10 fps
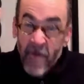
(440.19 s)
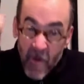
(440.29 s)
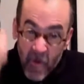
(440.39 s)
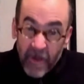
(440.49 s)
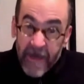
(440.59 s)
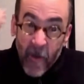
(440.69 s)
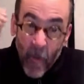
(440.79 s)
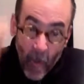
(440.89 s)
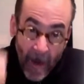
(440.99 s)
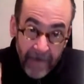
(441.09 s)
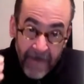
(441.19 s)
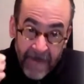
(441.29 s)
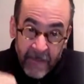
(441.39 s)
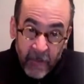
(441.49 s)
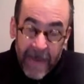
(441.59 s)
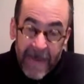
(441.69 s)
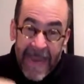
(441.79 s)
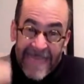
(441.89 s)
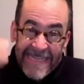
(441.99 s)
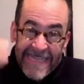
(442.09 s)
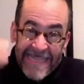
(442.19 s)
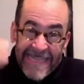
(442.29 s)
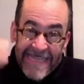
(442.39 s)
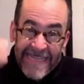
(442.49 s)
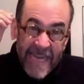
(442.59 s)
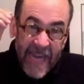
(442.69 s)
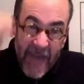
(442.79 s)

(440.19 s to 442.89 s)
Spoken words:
nuclear weapons. We had duck and